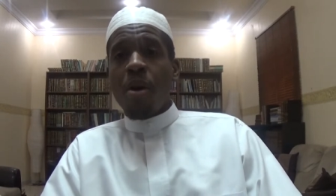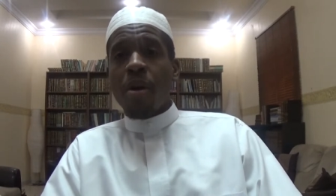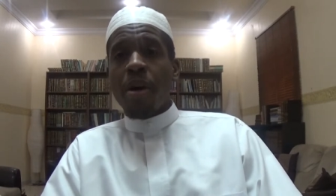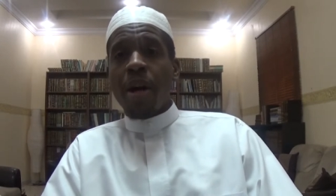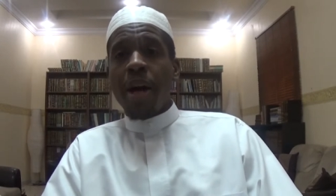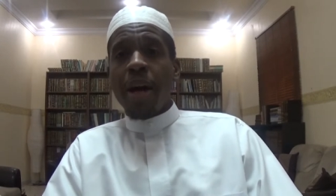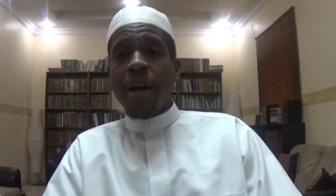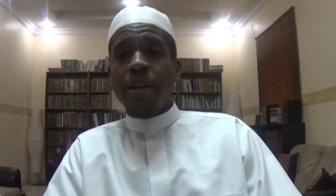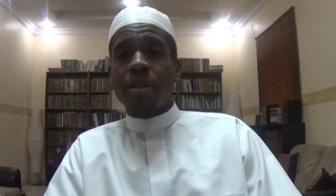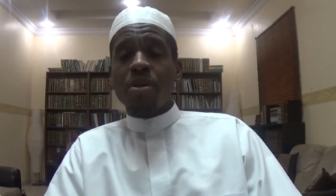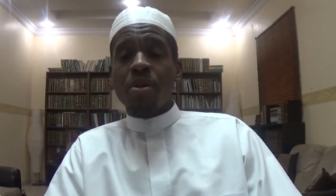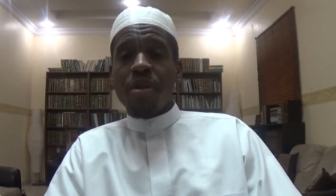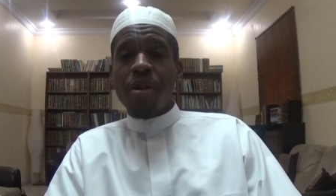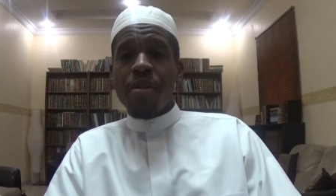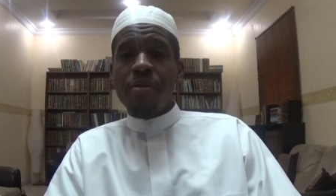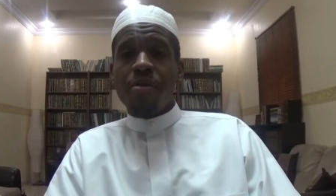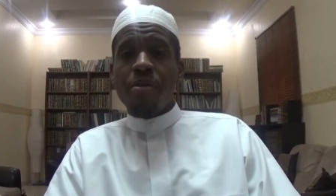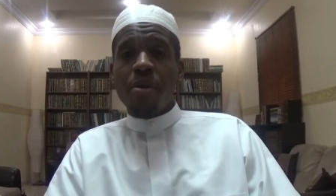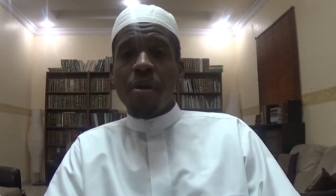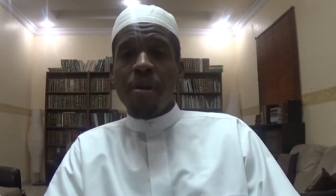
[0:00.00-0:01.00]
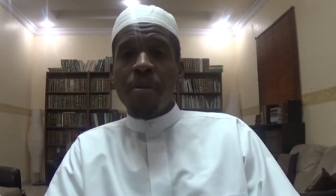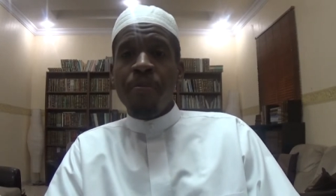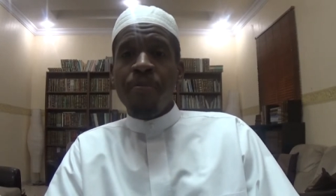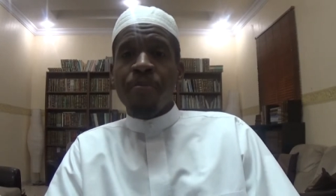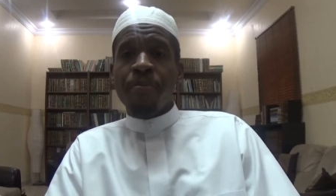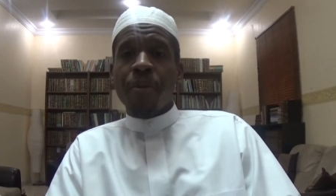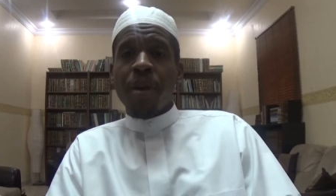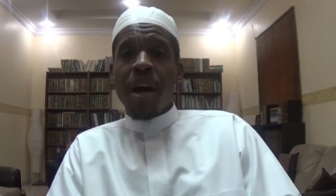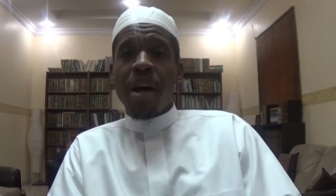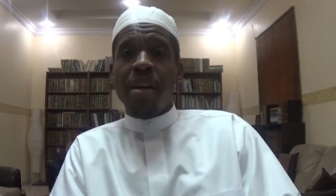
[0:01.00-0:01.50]
Okay, so therefore,
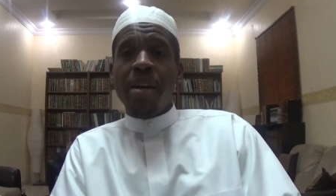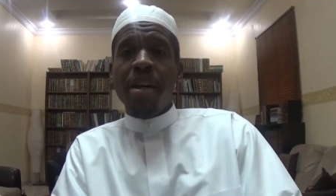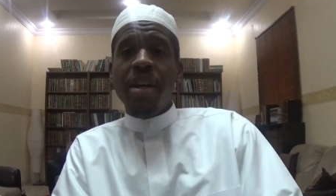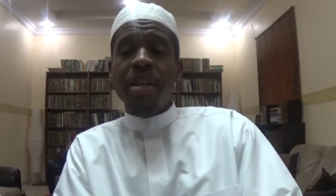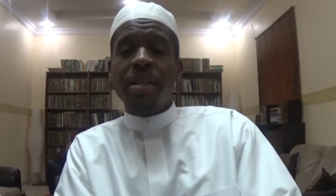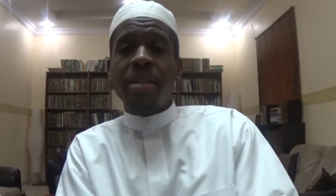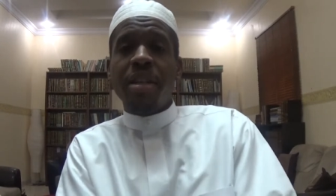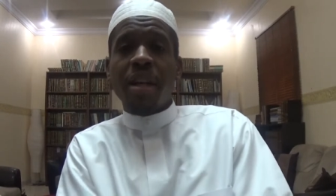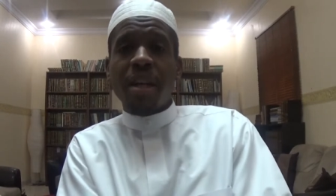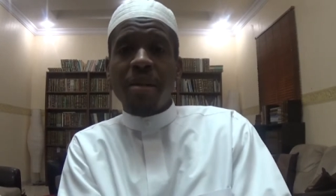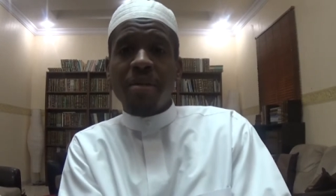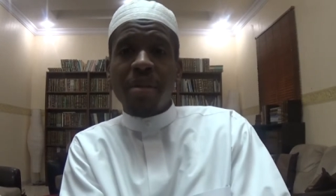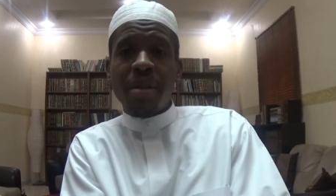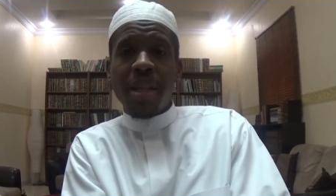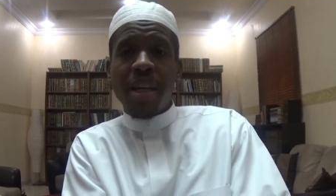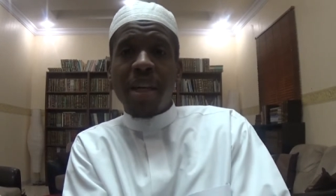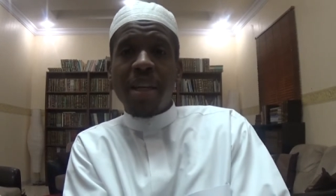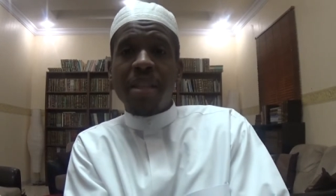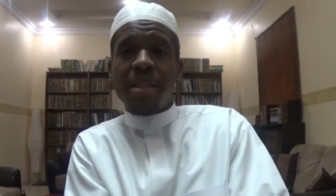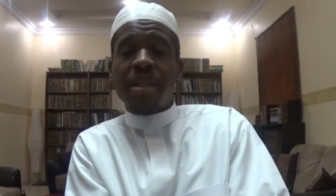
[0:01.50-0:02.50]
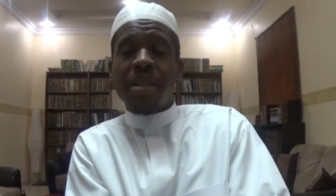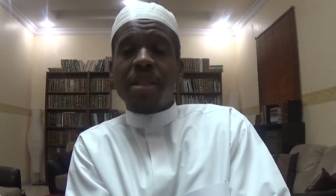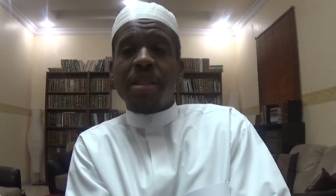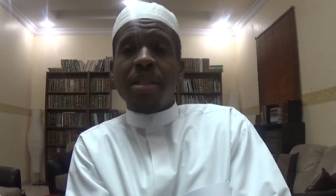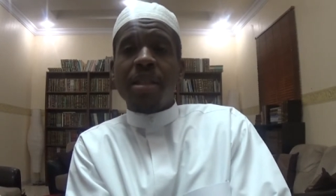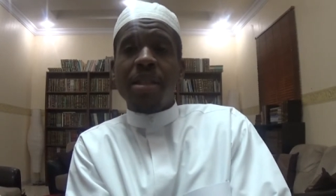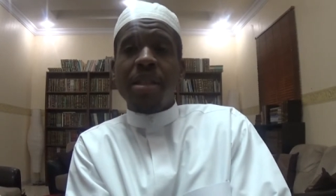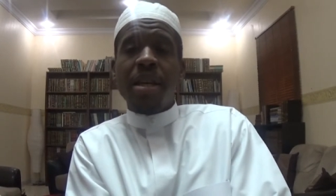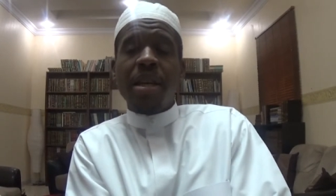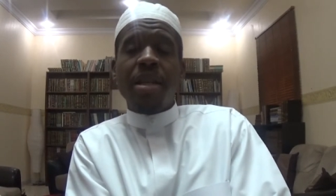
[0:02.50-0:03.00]
under any circumstance,
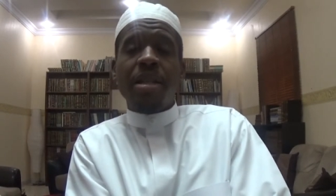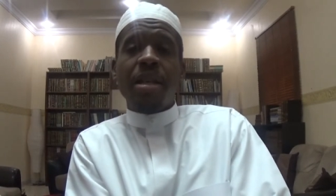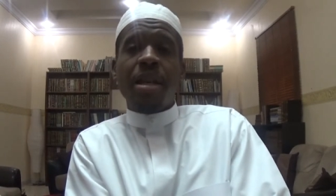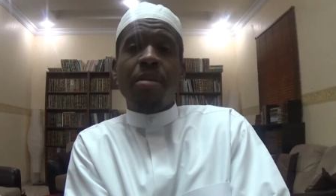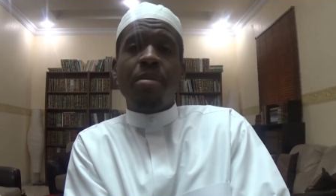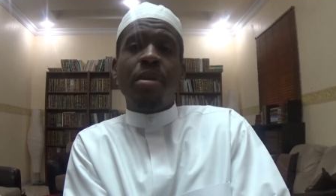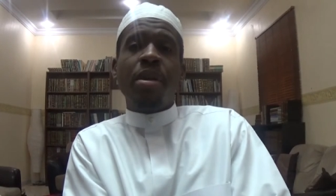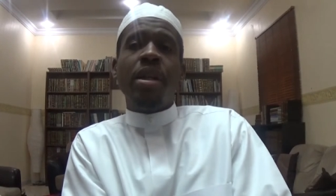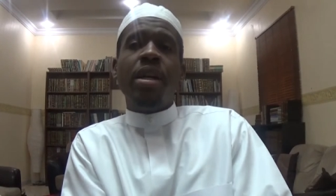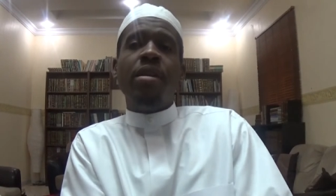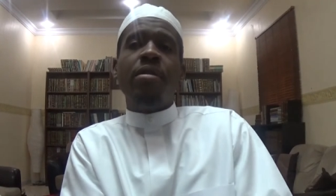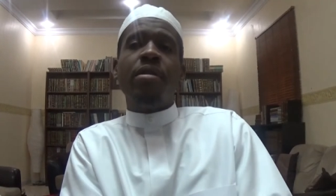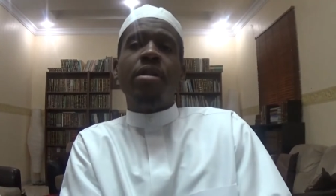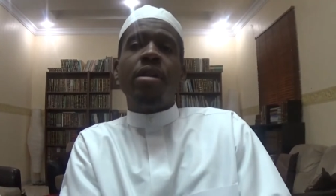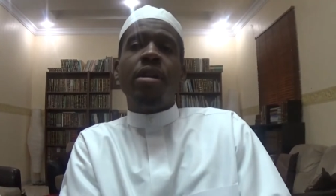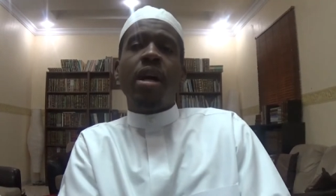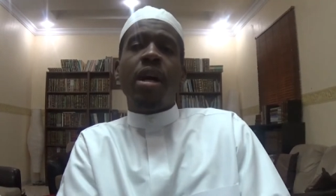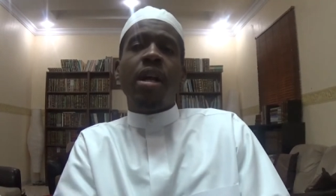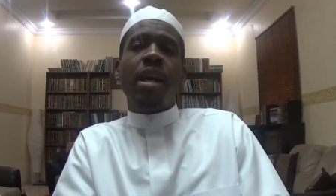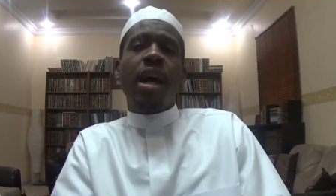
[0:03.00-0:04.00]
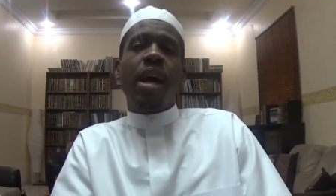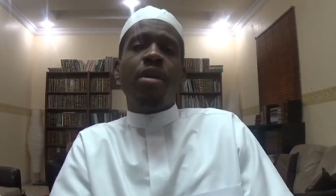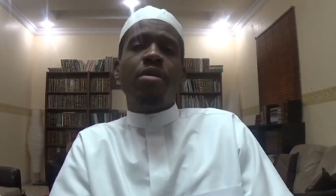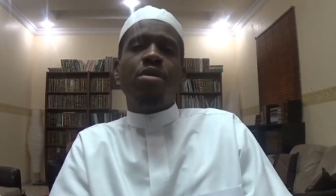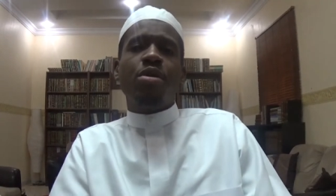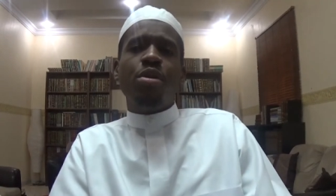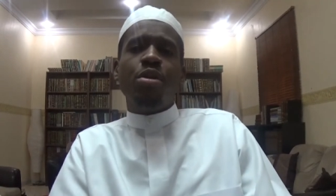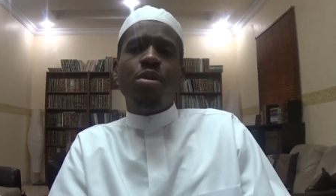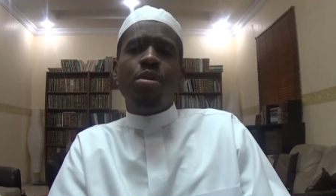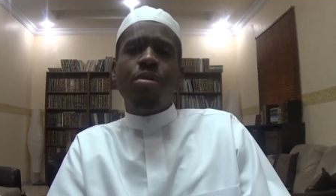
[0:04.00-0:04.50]
is a believer allowed
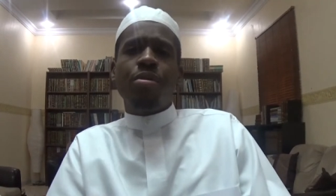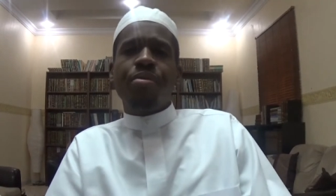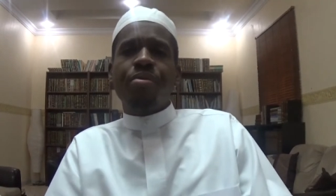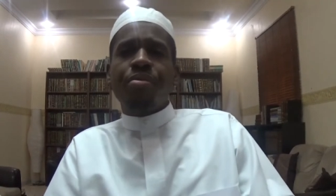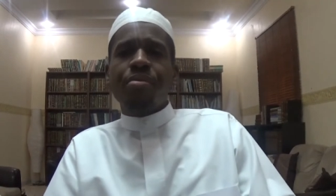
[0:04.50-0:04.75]
to